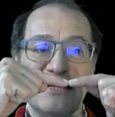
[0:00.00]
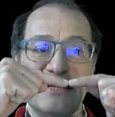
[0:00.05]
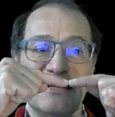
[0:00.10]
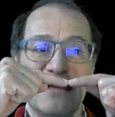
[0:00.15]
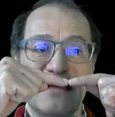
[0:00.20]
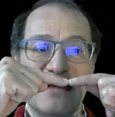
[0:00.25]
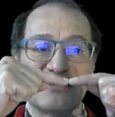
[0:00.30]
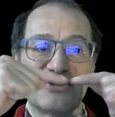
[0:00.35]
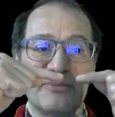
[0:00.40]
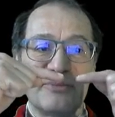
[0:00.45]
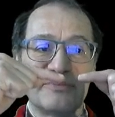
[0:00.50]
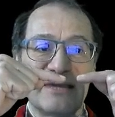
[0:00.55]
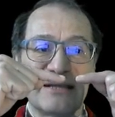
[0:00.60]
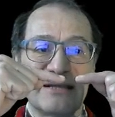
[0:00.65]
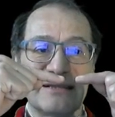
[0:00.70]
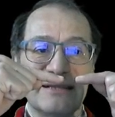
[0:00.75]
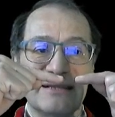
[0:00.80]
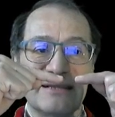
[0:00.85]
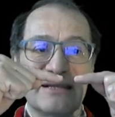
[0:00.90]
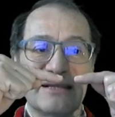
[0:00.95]
and
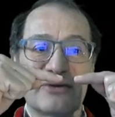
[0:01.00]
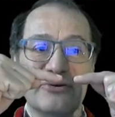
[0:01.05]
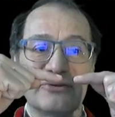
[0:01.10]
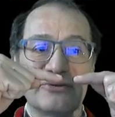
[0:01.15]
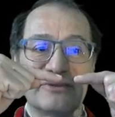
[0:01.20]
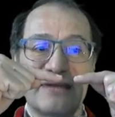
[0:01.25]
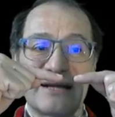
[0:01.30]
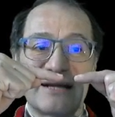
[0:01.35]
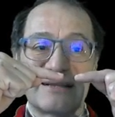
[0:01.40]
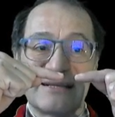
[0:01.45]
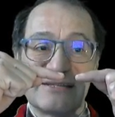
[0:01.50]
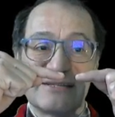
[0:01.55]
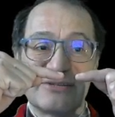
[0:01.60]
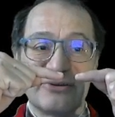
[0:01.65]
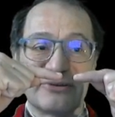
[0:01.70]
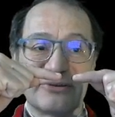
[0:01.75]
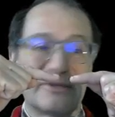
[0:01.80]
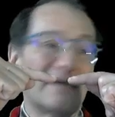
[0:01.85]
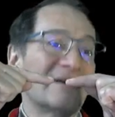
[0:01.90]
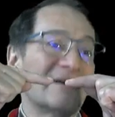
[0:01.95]
sometimes the contact is not
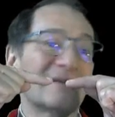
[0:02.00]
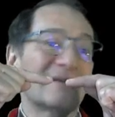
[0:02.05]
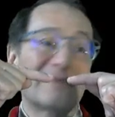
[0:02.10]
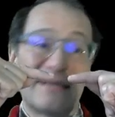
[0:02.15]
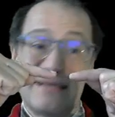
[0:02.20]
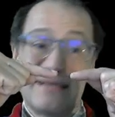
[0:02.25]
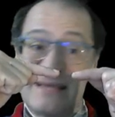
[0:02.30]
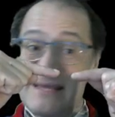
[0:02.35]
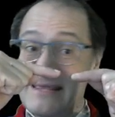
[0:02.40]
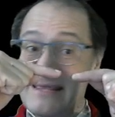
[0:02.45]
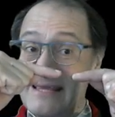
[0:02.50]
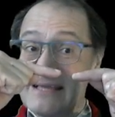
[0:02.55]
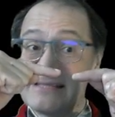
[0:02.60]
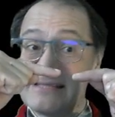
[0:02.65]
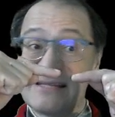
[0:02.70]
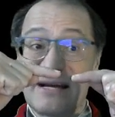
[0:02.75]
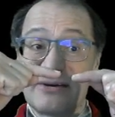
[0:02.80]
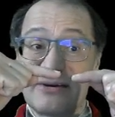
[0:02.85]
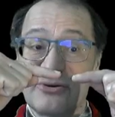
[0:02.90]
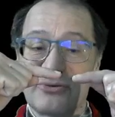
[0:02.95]
there, then things are
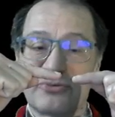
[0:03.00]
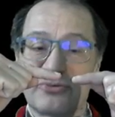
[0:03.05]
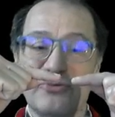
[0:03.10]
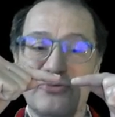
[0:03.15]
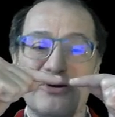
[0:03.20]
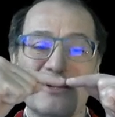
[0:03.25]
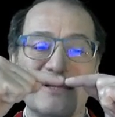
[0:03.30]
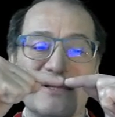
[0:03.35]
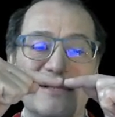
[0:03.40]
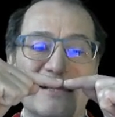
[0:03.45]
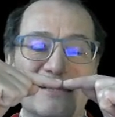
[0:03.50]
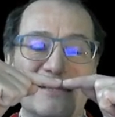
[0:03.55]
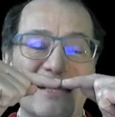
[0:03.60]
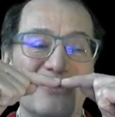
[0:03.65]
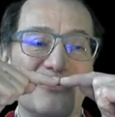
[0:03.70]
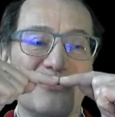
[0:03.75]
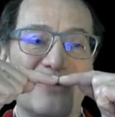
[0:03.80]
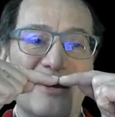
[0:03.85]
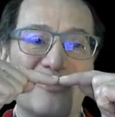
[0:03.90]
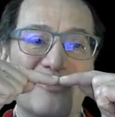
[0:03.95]
not working, and then you
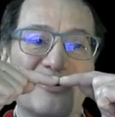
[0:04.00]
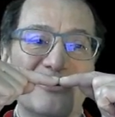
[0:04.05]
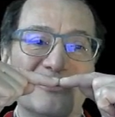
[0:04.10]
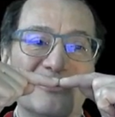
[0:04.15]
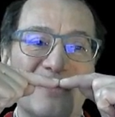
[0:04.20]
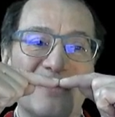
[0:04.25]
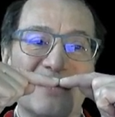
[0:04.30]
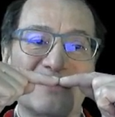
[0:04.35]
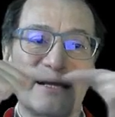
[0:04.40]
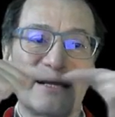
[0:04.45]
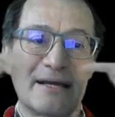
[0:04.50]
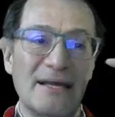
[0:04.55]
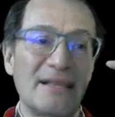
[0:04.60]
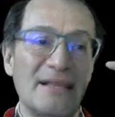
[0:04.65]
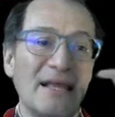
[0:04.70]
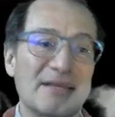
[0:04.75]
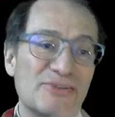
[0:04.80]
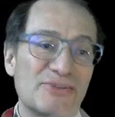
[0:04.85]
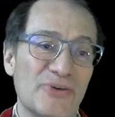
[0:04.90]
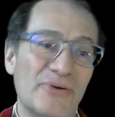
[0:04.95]
have contact again, and
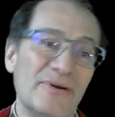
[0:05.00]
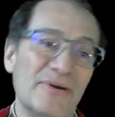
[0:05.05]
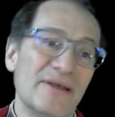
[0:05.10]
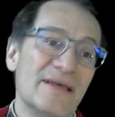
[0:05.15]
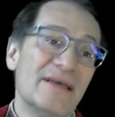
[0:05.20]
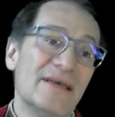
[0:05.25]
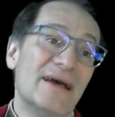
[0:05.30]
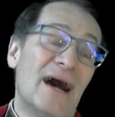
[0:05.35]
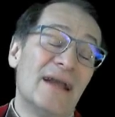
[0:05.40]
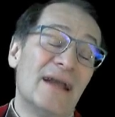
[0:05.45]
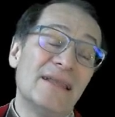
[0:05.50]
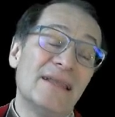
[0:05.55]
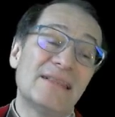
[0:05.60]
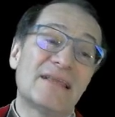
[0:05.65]
so on. And it